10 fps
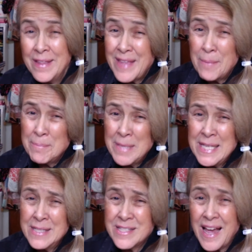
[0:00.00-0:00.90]
That
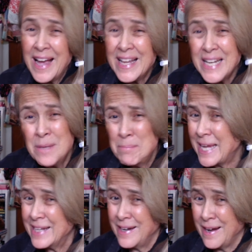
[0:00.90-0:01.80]
means I didn't
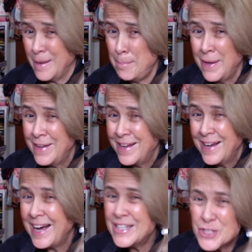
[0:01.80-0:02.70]
make it up,
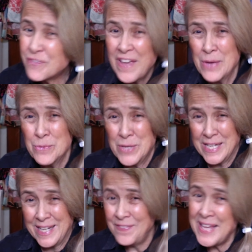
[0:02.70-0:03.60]
I just found it
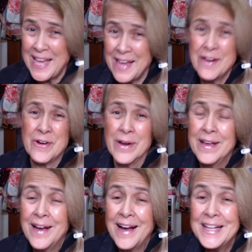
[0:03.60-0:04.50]
in the air.
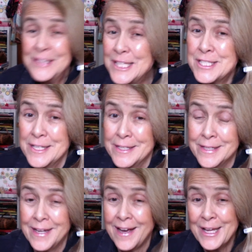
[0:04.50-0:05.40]
I
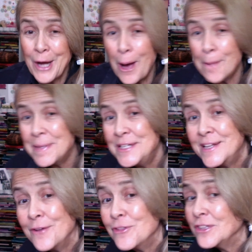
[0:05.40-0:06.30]
listened, I copied
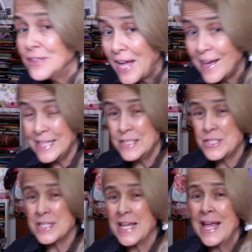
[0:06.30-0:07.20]
down the
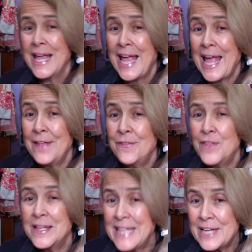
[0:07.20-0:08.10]
lines, and
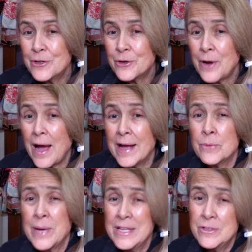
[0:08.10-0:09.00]
then later I
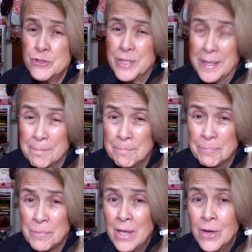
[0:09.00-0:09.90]
arranged them.
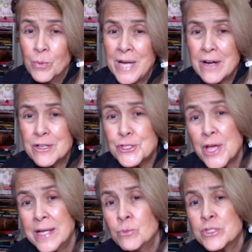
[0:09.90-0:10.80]
When our
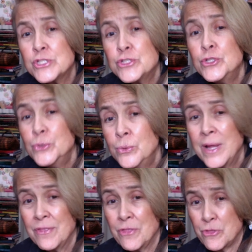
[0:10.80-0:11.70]
son was two
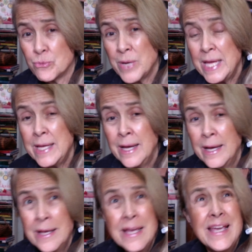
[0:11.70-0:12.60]
and three,
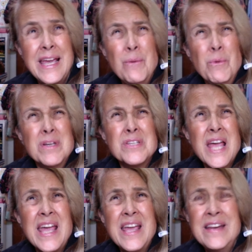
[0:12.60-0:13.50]
he was
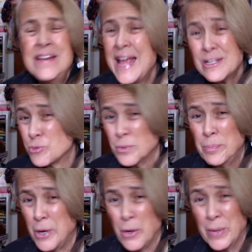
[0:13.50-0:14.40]
a natural
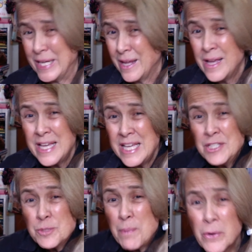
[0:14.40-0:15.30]
poet. He
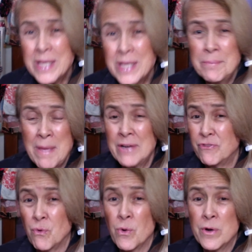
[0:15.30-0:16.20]
spoke in
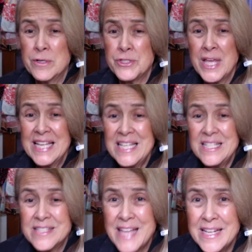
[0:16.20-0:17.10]
metaphors, he
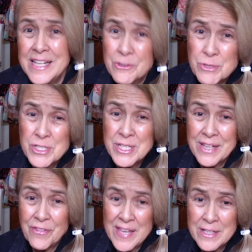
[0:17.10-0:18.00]
said interesting
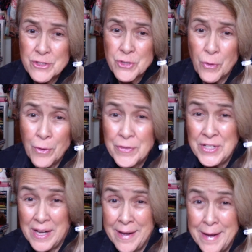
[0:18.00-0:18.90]
things all the
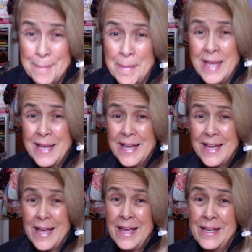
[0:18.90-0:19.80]
time,
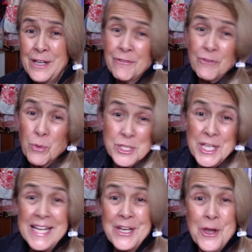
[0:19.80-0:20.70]
and of course
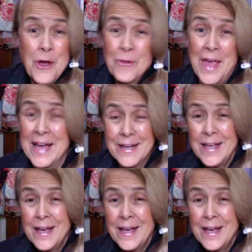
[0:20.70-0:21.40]
he didn't know that.